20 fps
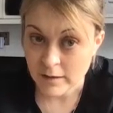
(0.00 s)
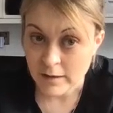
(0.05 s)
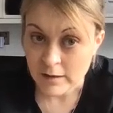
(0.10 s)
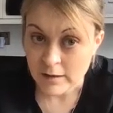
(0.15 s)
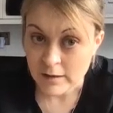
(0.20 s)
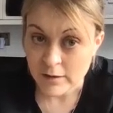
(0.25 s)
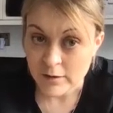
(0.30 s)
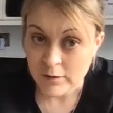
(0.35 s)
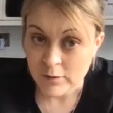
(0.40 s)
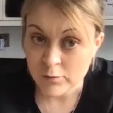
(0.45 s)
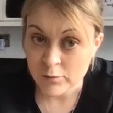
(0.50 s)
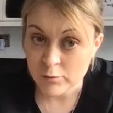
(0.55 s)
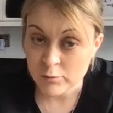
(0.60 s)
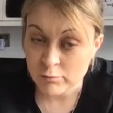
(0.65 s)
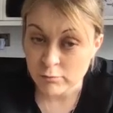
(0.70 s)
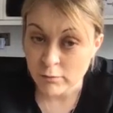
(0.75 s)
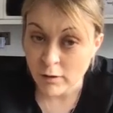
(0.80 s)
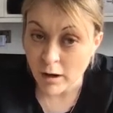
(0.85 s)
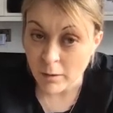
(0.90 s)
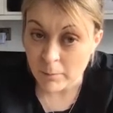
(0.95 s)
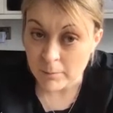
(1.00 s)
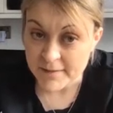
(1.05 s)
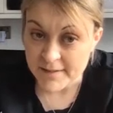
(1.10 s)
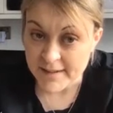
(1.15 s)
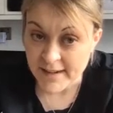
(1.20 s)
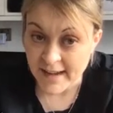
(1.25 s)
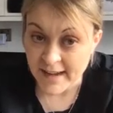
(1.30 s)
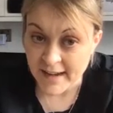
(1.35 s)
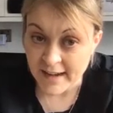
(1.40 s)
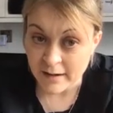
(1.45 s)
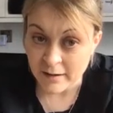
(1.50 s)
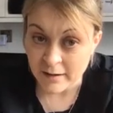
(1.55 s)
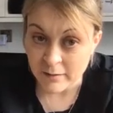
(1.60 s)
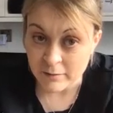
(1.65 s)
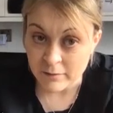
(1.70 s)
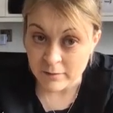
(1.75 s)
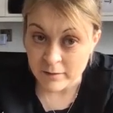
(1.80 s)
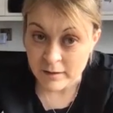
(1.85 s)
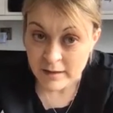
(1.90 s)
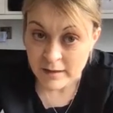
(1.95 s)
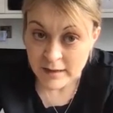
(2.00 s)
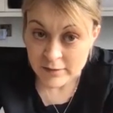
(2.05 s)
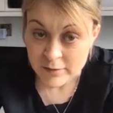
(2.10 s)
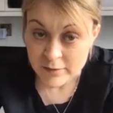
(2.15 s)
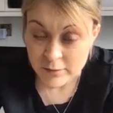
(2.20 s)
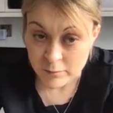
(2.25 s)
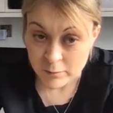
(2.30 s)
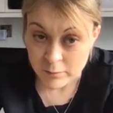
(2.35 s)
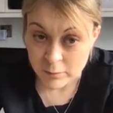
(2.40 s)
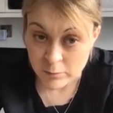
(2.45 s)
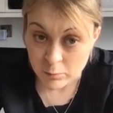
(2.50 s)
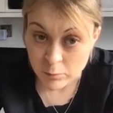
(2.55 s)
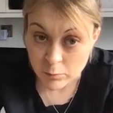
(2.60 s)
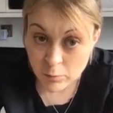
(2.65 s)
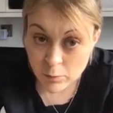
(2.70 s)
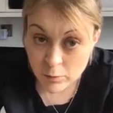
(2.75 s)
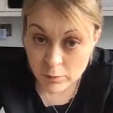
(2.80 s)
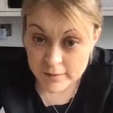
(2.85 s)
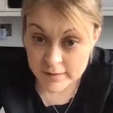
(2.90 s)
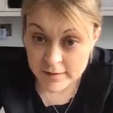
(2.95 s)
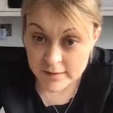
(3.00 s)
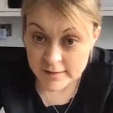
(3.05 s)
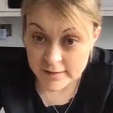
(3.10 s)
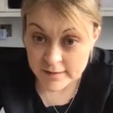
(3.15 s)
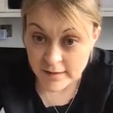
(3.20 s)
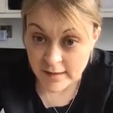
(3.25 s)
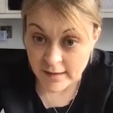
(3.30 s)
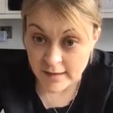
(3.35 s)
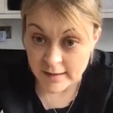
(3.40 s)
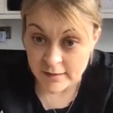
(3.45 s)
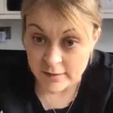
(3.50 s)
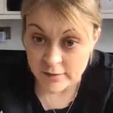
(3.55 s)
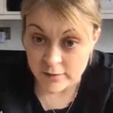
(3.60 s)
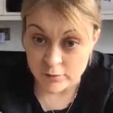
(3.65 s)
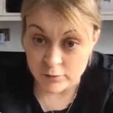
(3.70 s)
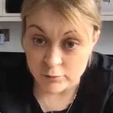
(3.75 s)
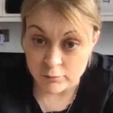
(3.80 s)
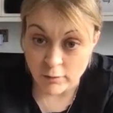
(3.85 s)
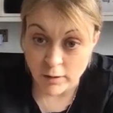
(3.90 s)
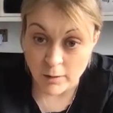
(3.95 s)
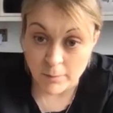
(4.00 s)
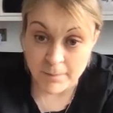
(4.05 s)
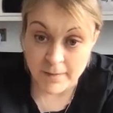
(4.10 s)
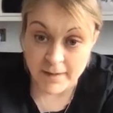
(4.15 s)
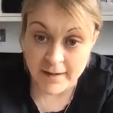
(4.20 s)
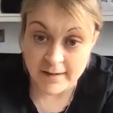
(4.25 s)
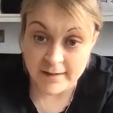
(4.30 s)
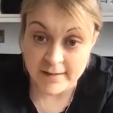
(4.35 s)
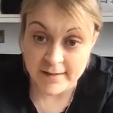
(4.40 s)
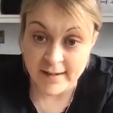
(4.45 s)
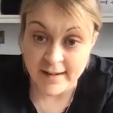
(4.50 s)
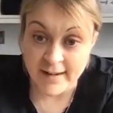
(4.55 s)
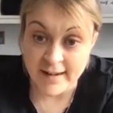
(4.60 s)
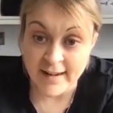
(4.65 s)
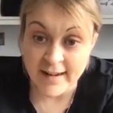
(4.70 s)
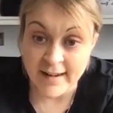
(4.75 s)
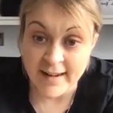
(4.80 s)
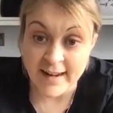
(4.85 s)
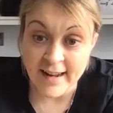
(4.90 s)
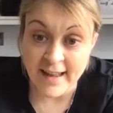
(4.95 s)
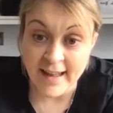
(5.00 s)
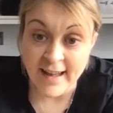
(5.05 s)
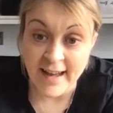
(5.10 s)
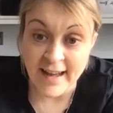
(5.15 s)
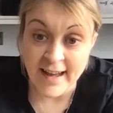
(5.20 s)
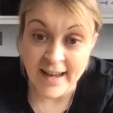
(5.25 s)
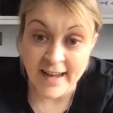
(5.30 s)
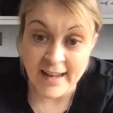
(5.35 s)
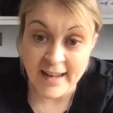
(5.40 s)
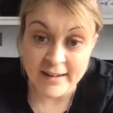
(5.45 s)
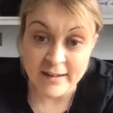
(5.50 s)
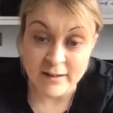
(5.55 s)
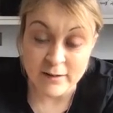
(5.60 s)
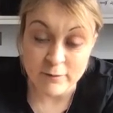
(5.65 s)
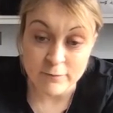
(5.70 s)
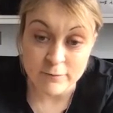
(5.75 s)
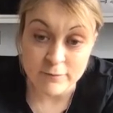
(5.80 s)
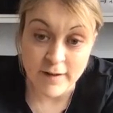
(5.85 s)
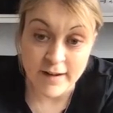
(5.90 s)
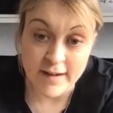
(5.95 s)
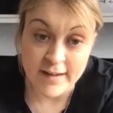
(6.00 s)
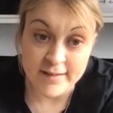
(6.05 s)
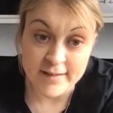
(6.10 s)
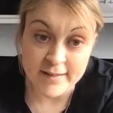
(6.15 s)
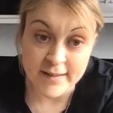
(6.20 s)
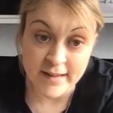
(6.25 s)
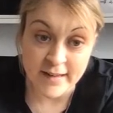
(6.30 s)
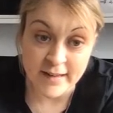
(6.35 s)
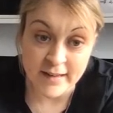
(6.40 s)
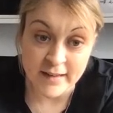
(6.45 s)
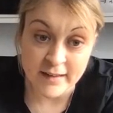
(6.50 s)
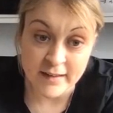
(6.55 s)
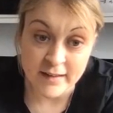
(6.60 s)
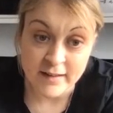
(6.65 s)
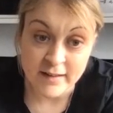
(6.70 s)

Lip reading: You drop down, do a quarter turn as you're dropping to land facing